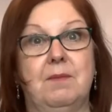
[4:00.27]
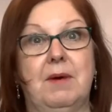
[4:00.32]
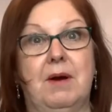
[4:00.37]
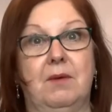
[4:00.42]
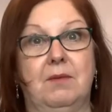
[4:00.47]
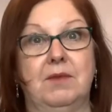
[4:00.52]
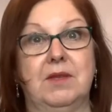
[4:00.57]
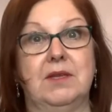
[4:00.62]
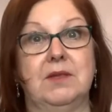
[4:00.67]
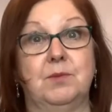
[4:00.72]

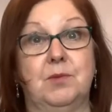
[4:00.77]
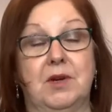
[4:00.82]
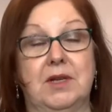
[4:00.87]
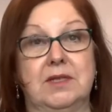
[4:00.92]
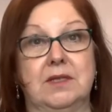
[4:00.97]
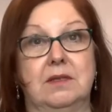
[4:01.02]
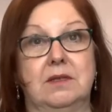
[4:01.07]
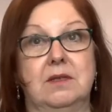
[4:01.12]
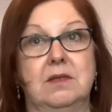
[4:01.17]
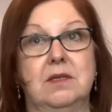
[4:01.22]
about this
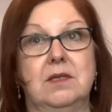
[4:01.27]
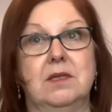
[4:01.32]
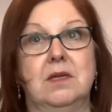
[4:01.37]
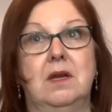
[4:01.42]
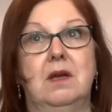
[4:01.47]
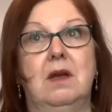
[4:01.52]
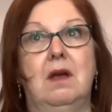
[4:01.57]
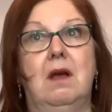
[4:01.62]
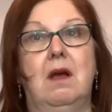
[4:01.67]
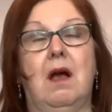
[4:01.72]
present,
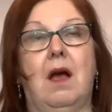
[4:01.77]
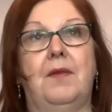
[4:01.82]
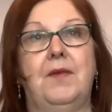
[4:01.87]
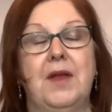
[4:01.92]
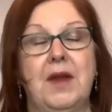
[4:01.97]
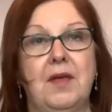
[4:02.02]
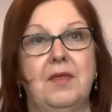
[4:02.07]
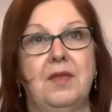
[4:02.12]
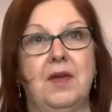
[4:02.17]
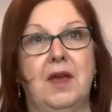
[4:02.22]
and
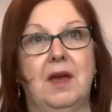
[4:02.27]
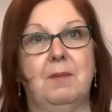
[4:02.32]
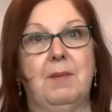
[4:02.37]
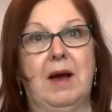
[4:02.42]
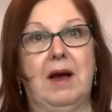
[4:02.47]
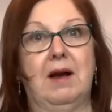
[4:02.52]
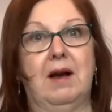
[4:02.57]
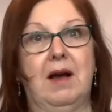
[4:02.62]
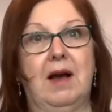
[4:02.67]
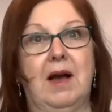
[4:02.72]
then I think
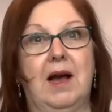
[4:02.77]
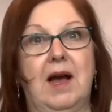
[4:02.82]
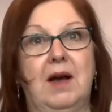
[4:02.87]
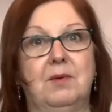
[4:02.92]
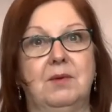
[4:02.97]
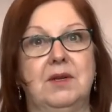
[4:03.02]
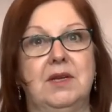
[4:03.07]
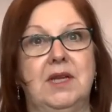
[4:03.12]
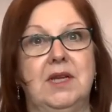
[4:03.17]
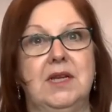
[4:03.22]
about
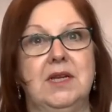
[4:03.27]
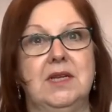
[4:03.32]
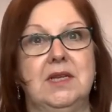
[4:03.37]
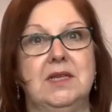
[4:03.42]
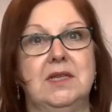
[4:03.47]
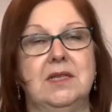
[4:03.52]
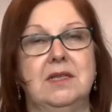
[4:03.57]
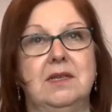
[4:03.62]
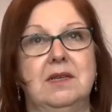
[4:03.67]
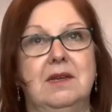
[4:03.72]
how I
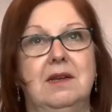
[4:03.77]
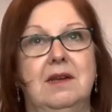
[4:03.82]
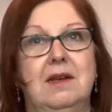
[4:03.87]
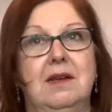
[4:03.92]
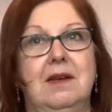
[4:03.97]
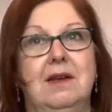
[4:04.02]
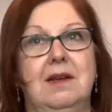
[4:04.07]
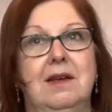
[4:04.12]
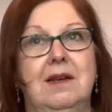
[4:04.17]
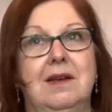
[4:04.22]
need
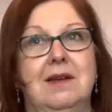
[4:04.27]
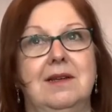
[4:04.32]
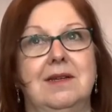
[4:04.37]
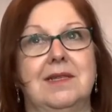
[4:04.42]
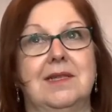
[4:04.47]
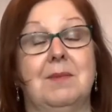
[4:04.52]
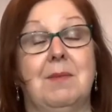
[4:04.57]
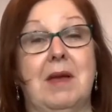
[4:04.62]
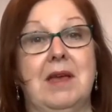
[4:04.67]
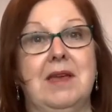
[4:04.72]

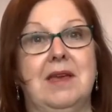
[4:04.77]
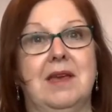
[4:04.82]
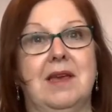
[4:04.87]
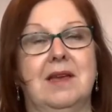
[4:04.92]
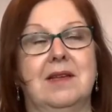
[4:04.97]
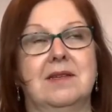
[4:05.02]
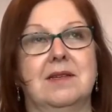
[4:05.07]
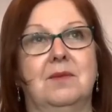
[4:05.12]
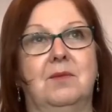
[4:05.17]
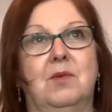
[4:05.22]
to make
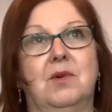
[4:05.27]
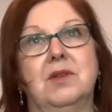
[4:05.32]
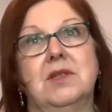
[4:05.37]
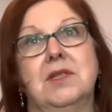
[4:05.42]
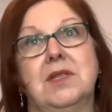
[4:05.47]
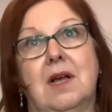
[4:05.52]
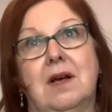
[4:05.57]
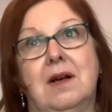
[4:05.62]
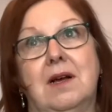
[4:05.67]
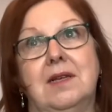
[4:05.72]
it and what
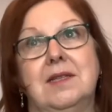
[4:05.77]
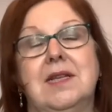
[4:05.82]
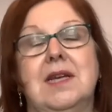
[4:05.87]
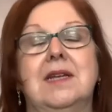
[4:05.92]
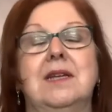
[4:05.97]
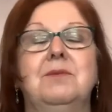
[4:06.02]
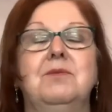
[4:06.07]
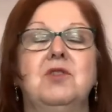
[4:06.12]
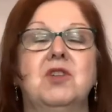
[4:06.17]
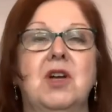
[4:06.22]
size,
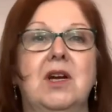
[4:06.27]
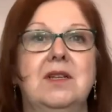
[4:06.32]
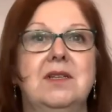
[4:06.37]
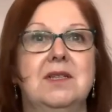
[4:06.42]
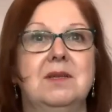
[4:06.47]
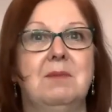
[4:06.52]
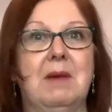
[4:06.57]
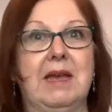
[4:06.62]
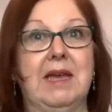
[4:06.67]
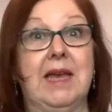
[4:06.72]
and I'm trying
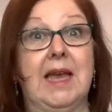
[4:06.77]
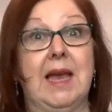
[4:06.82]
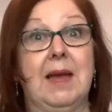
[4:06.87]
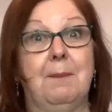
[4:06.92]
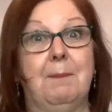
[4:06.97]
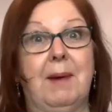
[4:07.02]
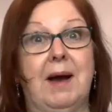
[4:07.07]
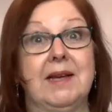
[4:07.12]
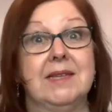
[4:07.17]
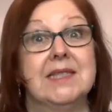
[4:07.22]
to make
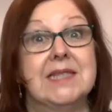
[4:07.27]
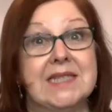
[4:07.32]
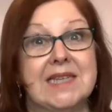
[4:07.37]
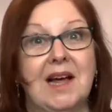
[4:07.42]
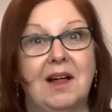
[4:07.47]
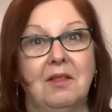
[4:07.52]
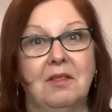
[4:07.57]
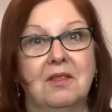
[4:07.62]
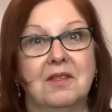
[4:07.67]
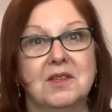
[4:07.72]
it by
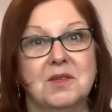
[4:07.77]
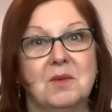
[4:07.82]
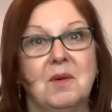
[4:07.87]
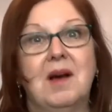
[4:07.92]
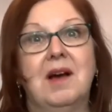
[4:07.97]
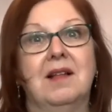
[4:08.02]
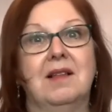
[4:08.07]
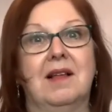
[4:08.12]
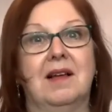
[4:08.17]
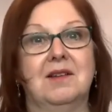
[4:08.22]
stealth as
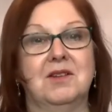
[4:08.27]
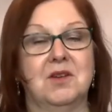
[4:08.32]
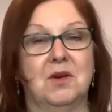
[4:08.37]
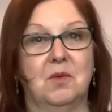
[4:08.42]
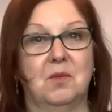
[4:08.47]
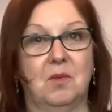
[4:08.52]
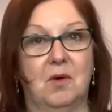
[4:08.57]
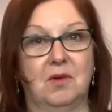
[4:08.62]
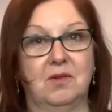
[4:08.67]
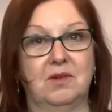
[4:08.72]
well. I
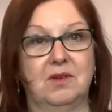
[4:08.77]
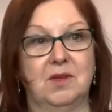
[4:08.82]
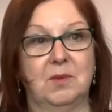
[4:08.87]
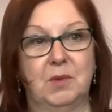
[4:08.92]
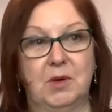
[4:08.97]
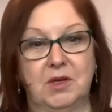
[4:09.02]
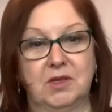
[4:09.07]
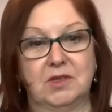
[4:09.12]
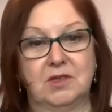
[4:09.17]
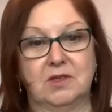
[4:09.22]
don't want the
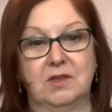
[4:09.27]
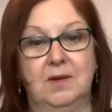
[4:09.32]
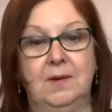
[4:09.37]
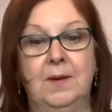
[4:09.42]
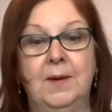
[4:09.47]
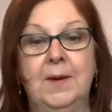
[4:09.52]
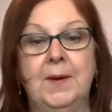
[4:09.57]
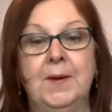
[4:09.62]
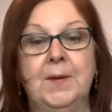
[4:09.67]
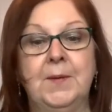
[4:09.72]

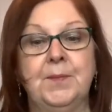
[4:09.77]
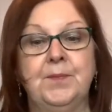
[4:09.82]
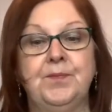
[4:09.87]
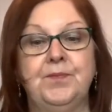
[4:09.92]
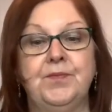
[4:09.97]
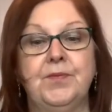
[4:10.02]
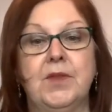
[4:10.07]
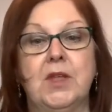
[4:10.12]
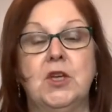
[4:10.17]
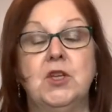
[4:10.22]
person
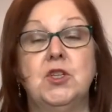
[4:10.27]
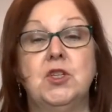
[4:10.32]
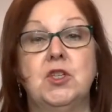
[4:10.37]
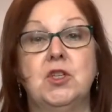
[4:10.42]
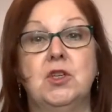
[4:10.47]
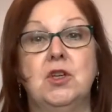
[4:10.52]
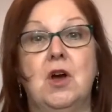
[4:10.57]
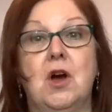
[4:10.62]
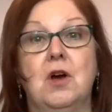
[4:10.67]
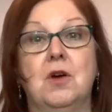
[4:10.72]

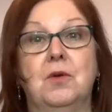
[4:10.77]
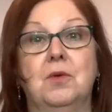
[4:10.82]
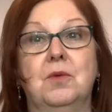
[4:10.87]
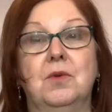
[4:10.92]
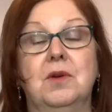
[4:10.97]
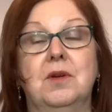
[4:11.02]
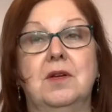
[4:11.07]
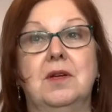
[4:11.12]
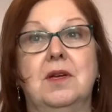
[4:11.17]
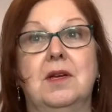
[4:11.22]
to
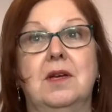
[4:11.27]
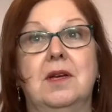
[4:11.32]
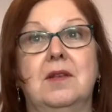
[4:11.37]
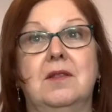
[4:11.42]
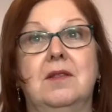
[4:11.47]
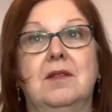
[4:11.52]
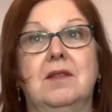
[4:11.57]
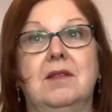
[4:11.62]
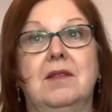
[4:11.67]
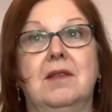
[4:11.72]
know
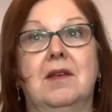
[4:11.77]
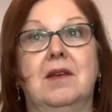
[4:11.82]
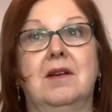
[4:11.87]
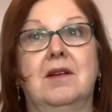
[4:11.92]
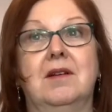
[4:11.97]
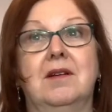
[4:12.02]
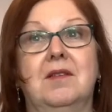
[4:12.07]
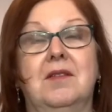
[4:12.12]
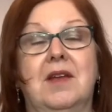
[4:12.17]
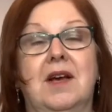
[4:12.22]

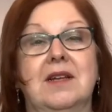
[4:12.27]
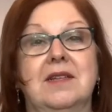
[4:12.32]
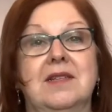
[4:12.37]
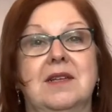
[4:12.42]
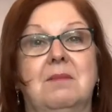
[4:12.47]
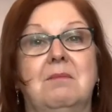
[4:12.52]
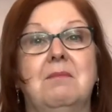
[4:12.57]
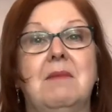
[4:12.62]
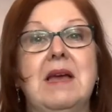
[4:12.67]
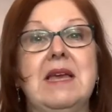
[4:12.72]
that
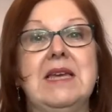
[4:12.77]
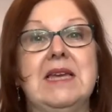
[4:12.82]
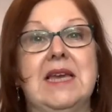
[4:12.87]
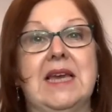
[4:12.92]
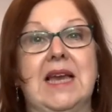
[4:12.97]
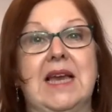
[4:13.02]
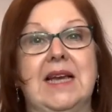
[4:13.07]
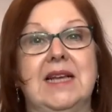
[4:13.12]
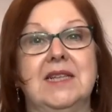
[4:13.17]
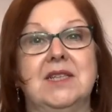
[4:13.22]
I'm
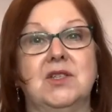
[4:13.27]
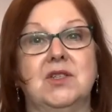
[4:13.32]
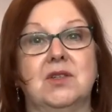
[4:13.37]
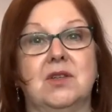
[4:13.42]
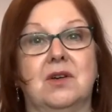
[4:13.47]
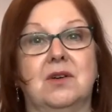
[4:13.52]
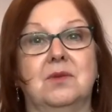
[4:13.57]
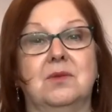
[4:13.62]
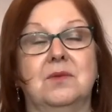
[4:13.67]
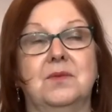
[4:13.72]
making it,
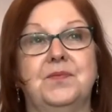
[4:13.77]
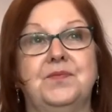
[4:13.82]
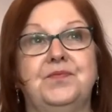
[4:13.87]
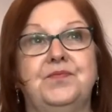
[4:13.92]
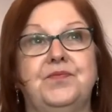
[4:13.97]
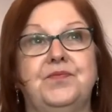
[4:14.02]
so